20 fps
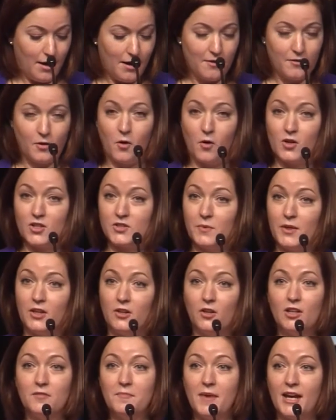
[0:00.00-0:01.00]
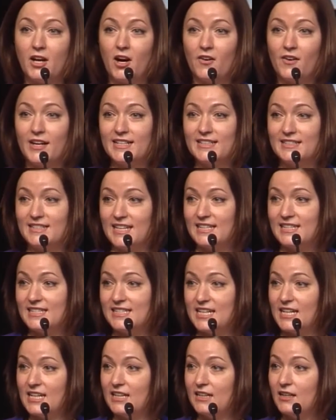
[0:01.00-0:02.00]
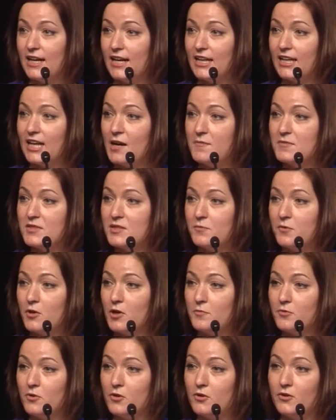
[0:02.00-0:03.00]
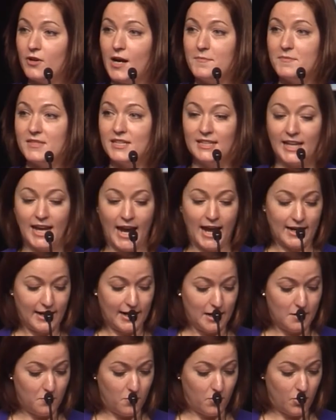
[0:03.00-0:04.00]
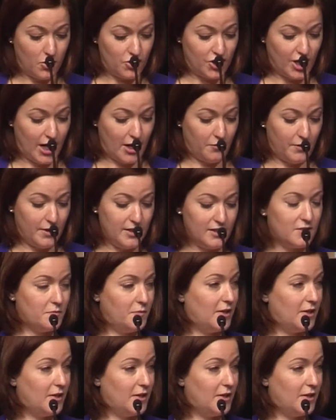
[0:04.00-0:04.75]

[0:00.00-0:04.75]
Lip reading: Of course, we could make our existing income support programs in Canada more generous.